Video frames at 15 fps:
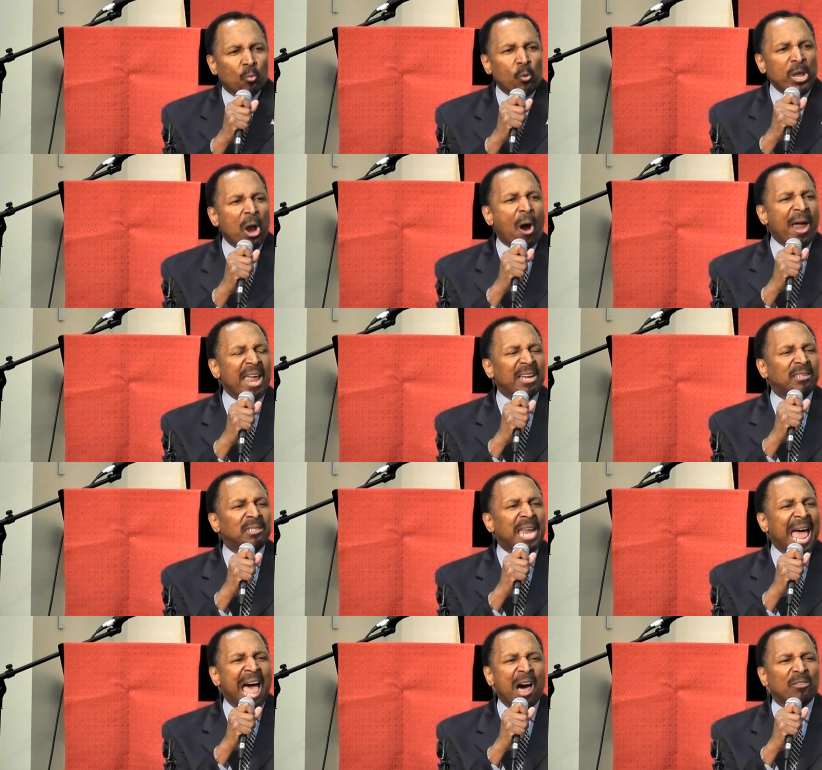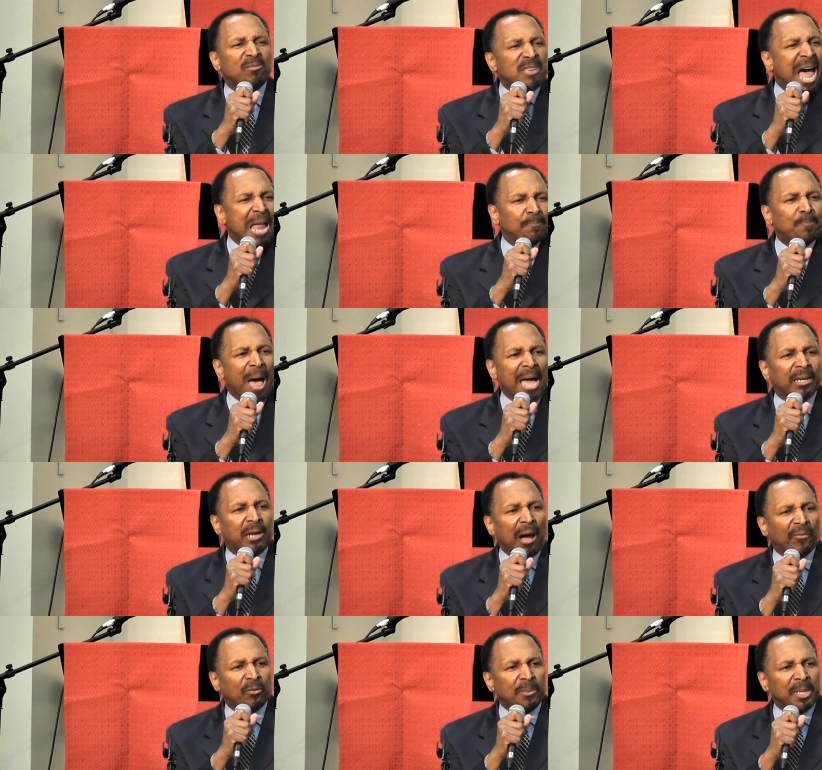We are endowed not by
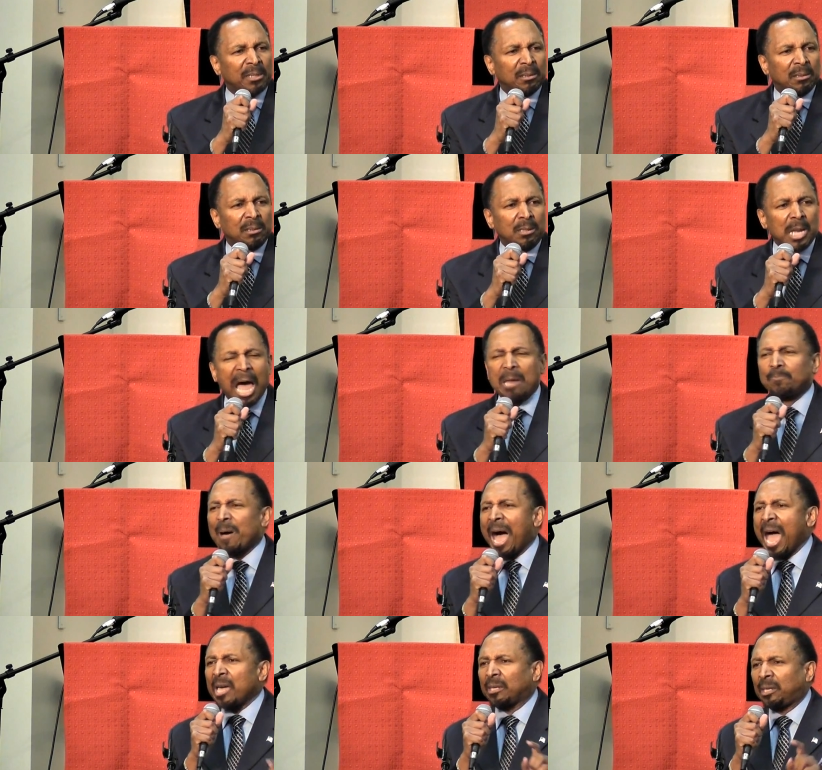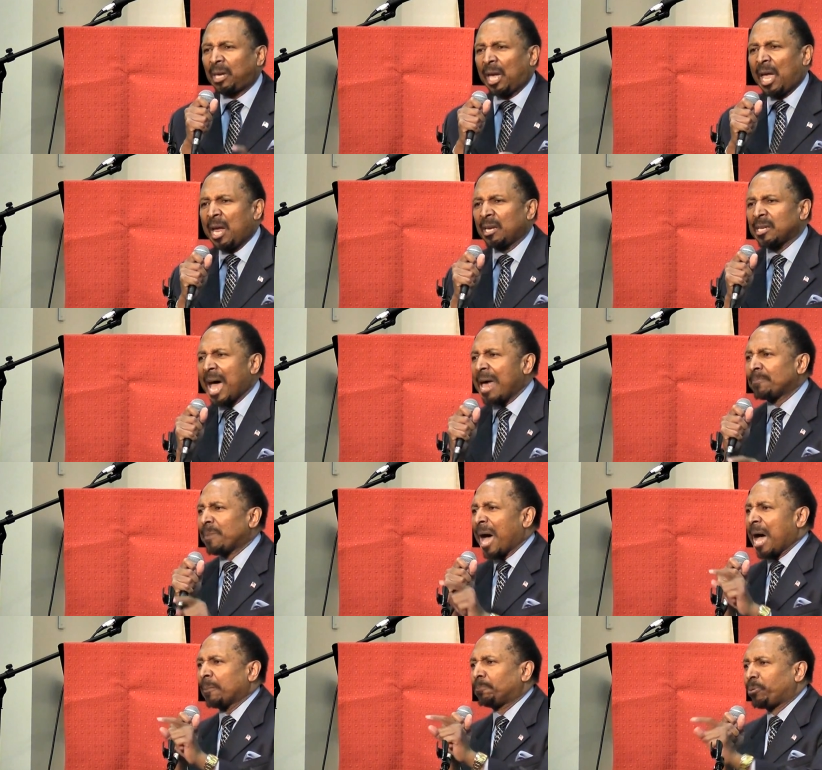government, not by a king, not
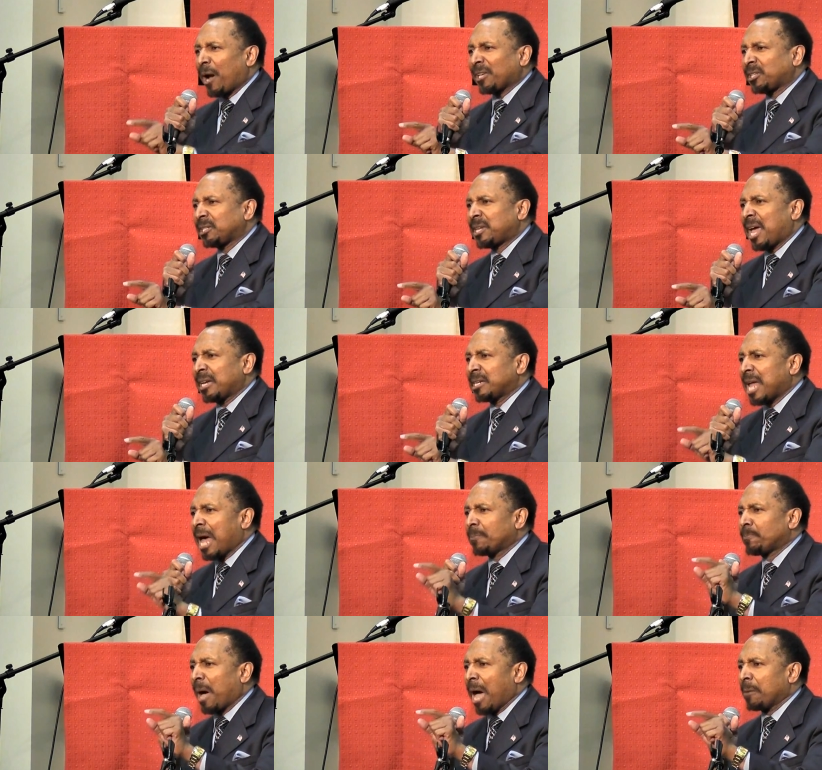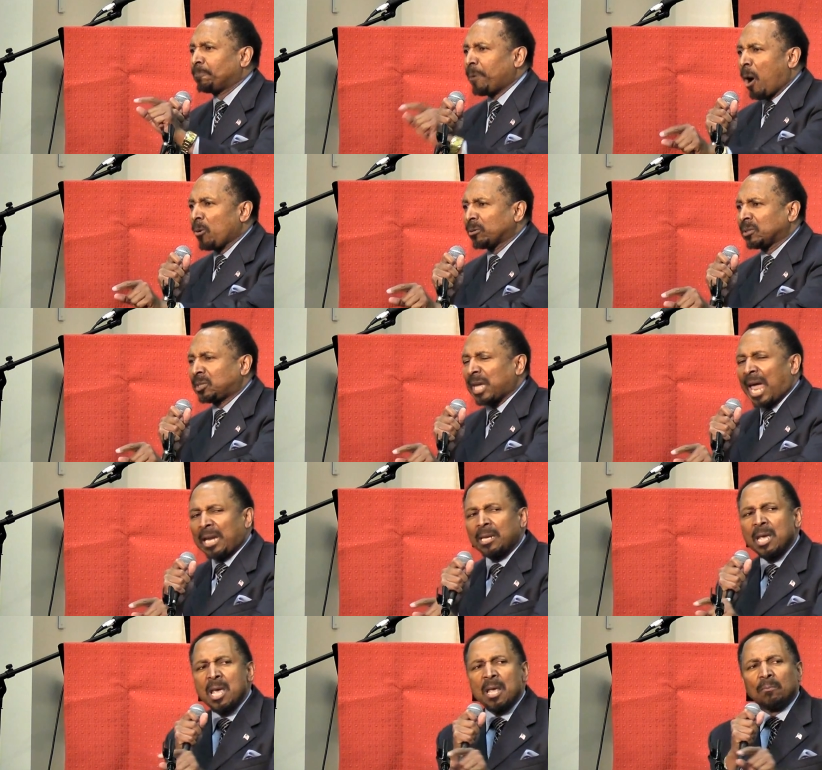by a president, not by a
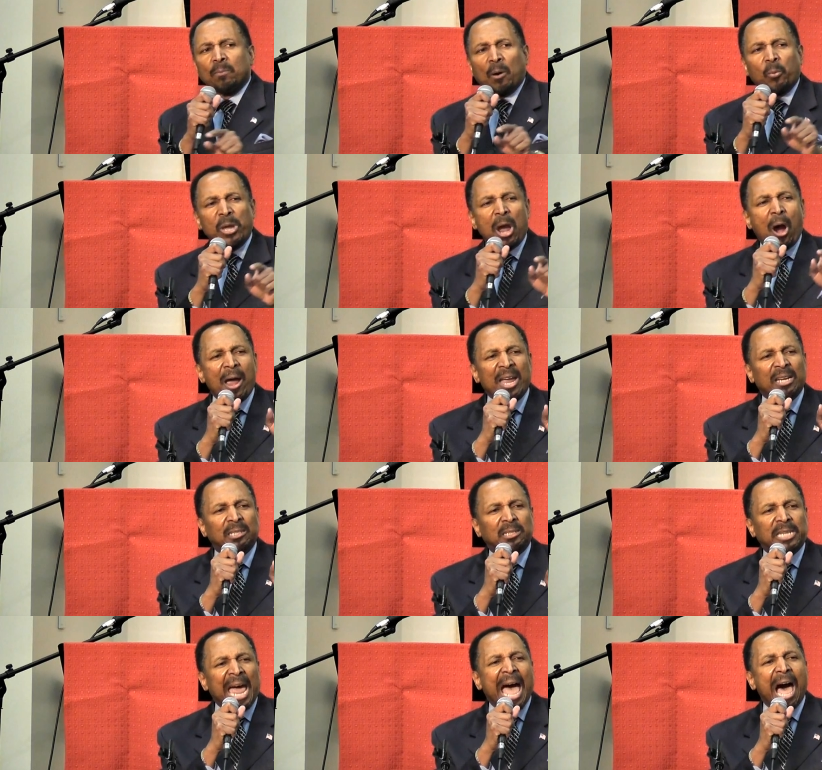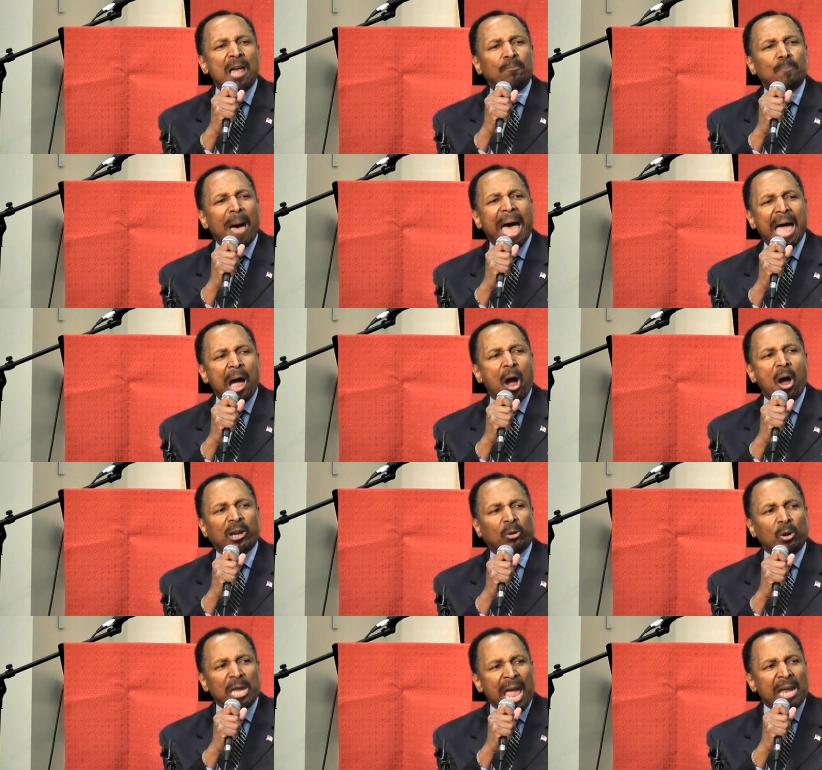potentate, but we are endowed by
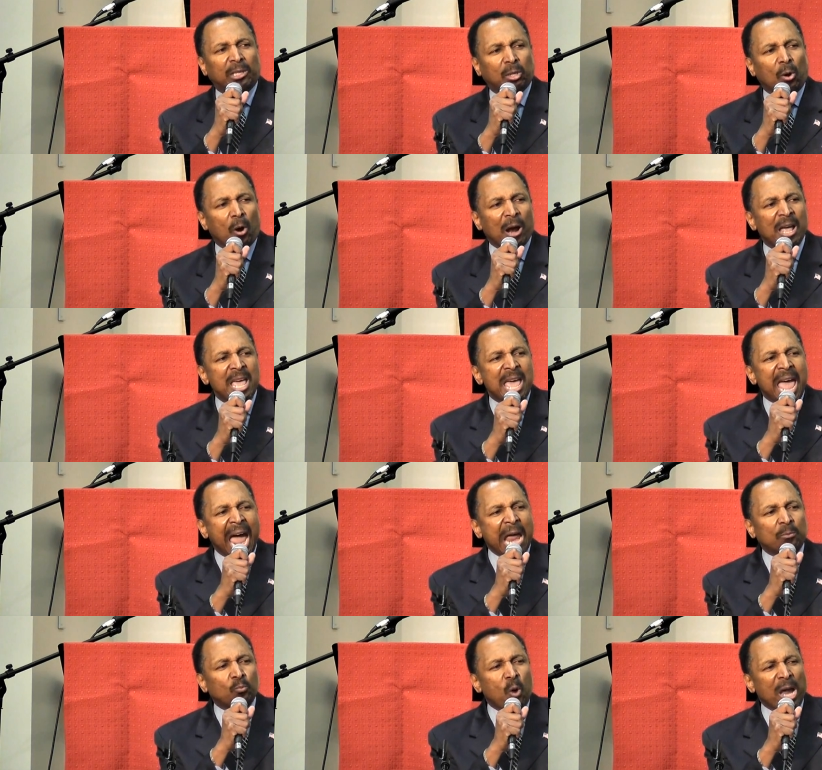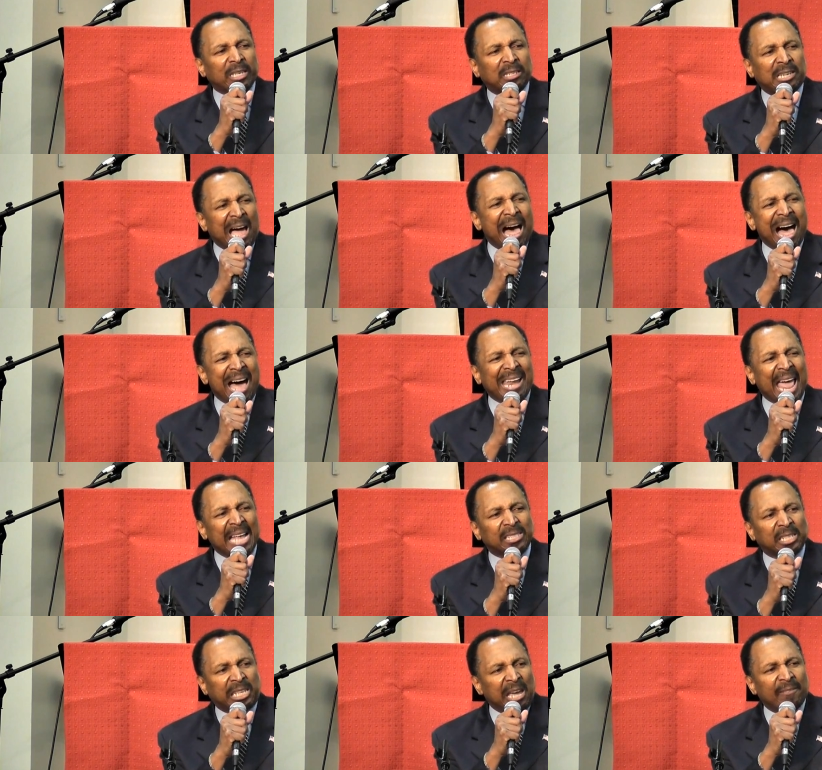our Creator. And what God
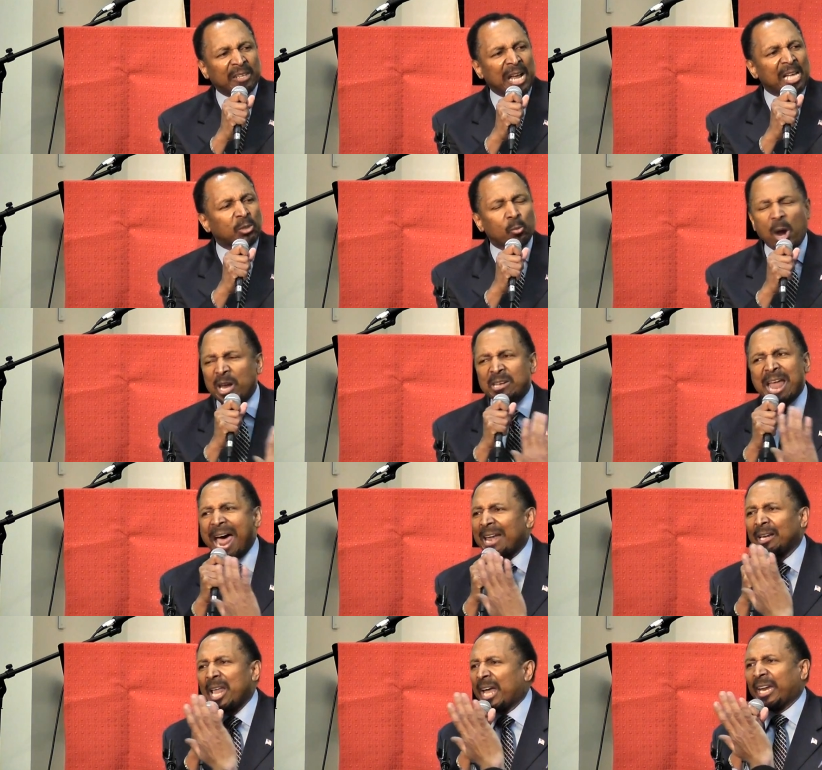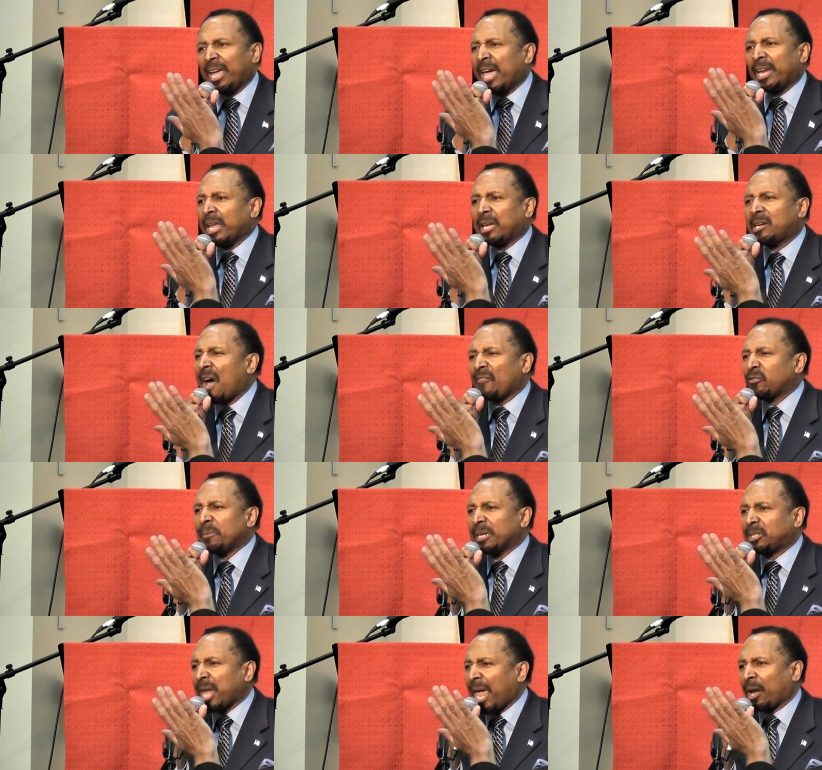has given us, we're not letting any
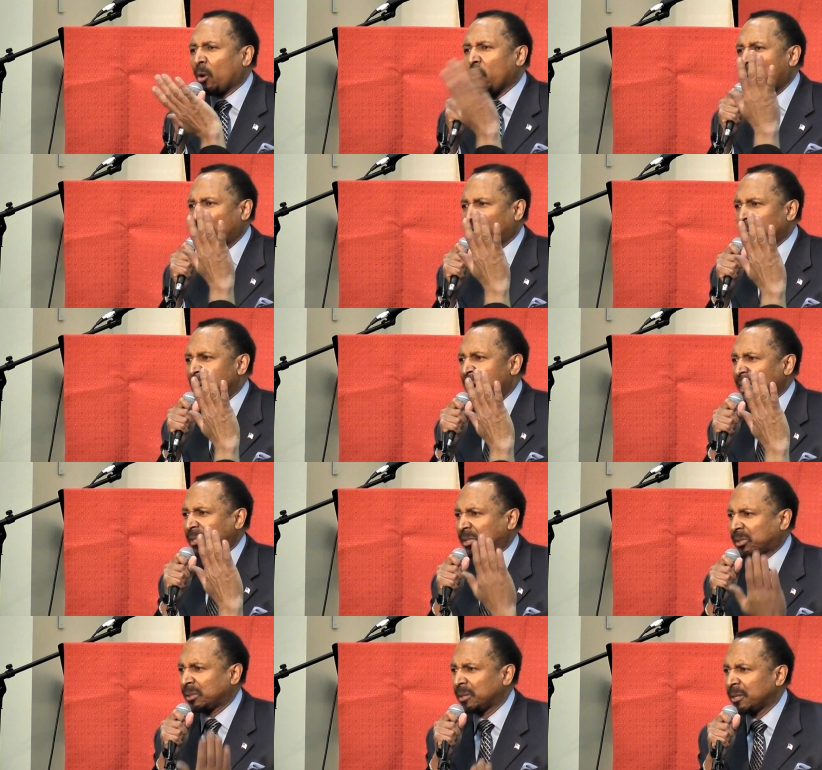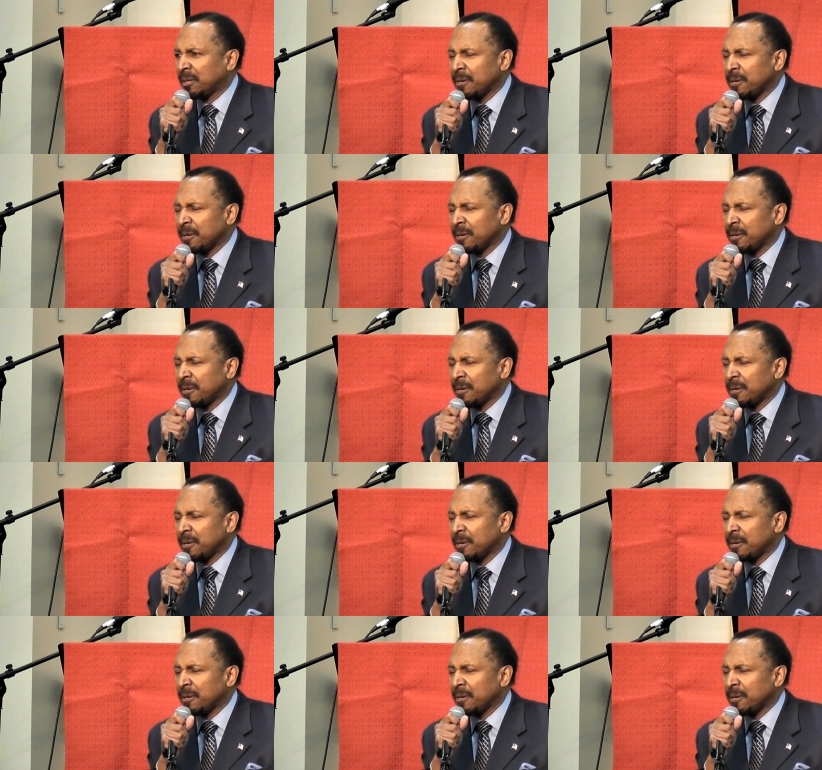government take away from us.